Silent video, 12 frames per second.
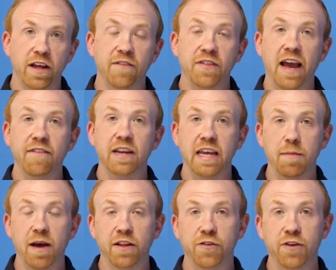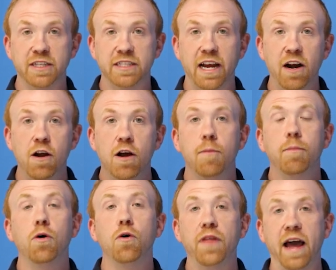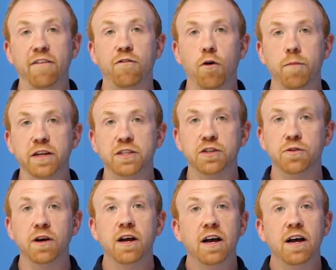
and if they have an email address there, pull that for me too.